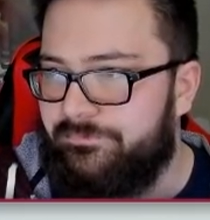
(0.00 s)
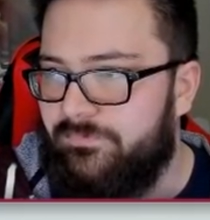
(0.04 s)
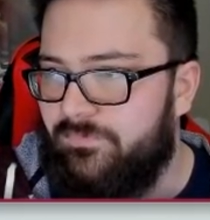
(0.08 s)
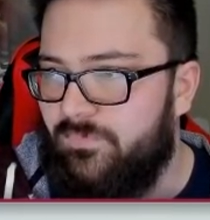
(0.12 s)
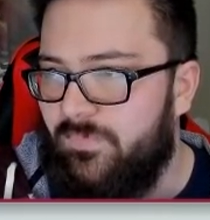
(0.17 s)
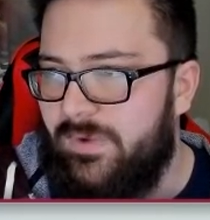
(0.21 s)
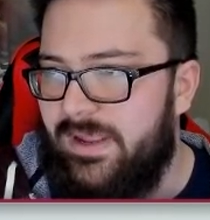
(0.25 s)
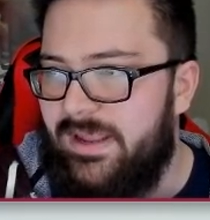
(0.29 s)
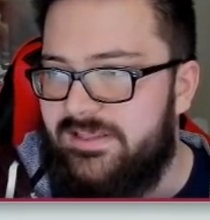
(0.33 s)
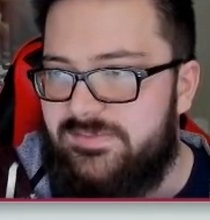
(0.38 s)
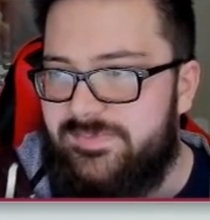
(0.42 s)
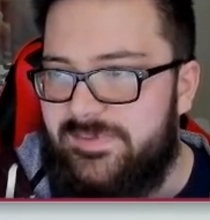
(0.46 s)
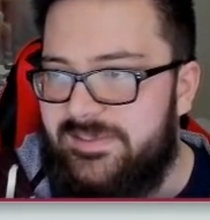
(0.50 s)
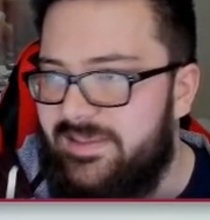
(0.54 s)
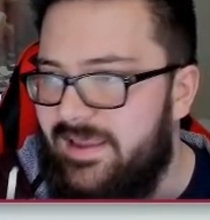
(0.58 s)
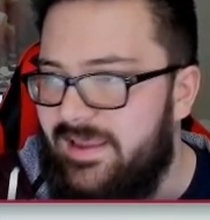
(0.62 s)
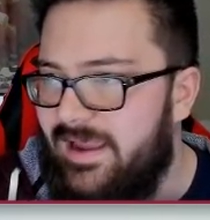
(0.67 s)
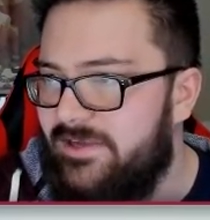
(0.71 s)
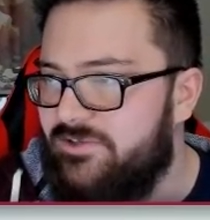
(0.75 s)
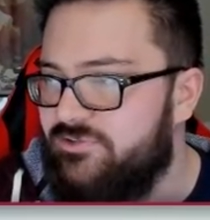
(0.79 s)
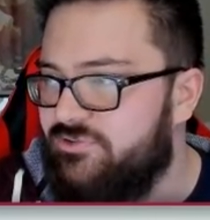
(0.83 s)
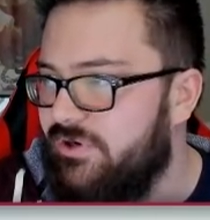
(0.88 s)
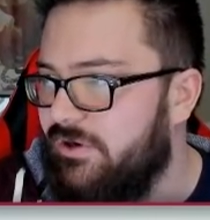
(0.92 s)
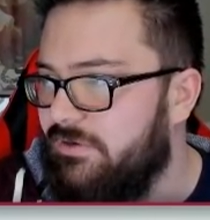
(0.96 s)
we outspeed
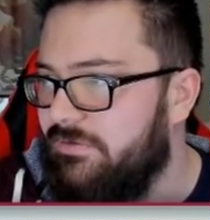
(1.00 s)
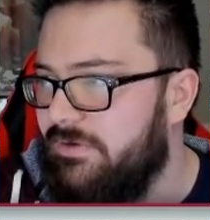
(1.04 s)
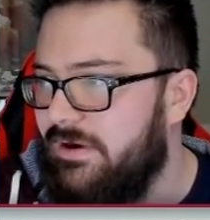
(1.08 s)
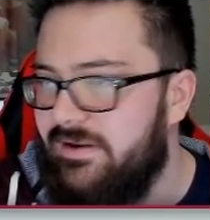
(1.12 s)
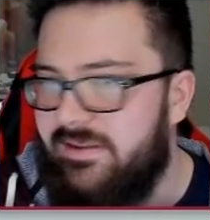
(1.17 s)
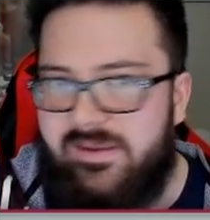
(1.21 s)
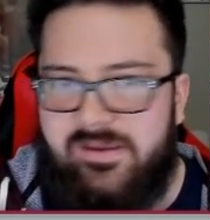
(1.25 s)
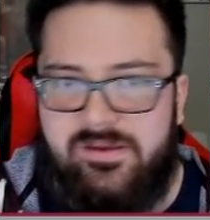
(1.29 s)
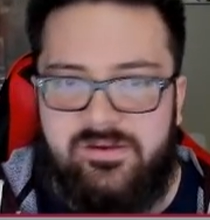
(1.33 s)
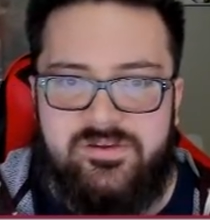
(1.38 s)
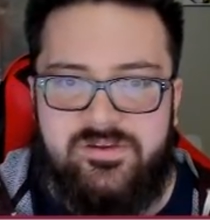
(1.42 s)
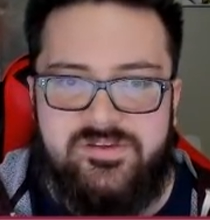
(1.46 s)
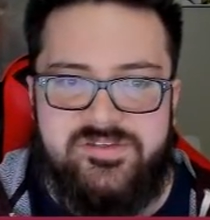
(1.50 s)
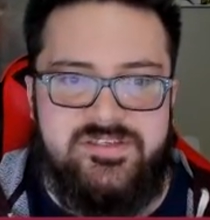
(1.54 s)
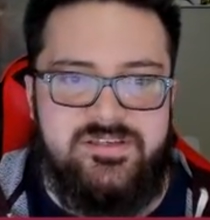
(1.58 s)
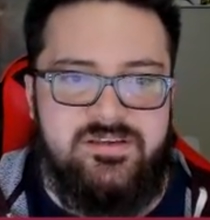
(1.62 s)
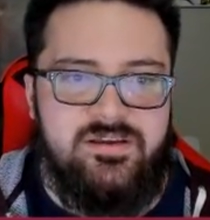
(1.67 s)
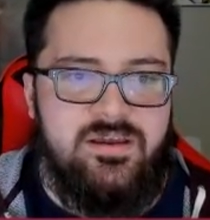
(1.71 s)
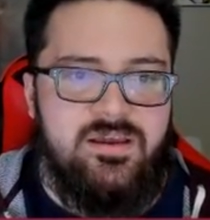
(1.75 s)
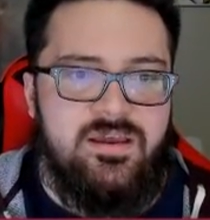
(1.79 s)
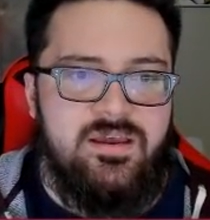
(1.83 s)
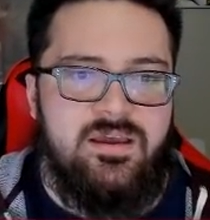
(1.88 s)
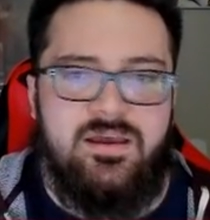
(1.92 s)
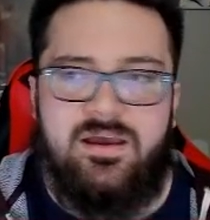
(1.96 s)
that. Drill Run kills.
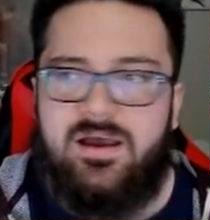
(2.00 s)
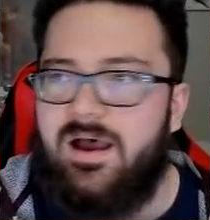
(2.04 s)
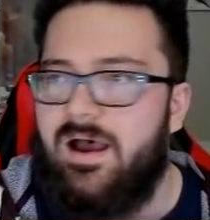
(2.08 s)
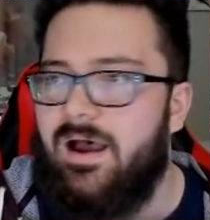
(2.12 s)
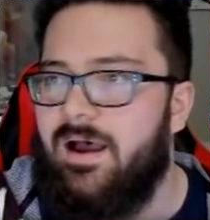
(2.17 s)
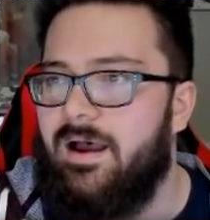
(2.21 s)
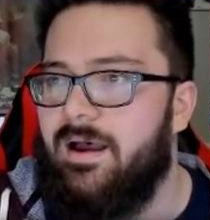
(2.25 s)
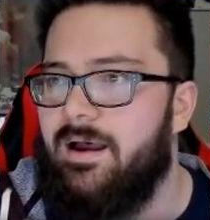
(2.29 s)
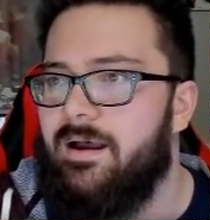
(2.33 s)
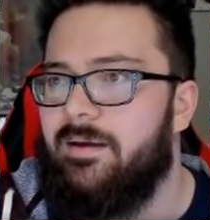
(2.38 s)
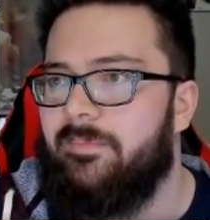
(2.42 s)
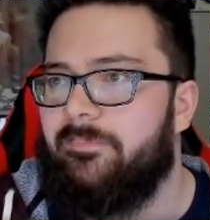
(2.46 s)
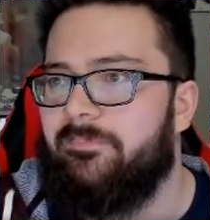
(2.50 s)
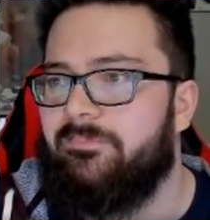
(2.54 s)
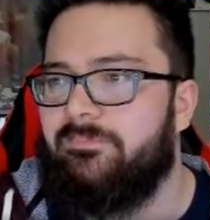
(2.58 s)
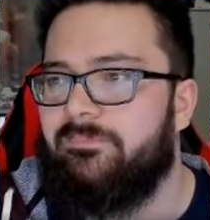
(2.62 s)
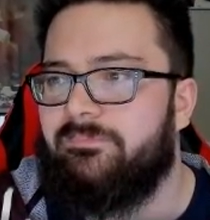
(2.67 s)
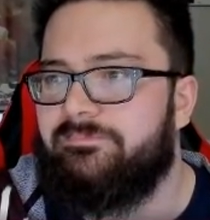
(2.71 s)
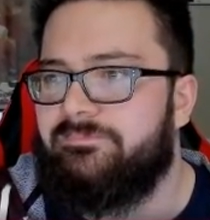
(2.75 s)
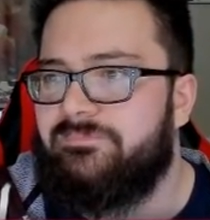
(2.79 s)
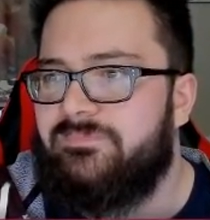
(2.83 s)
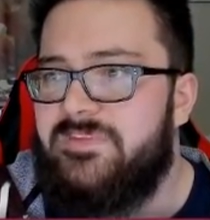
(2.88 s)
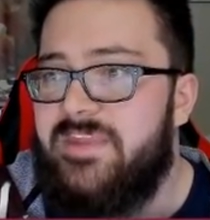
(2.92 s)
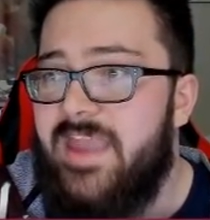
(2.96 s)

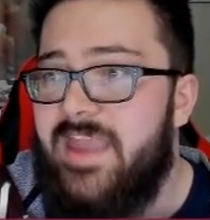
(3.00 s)
Stone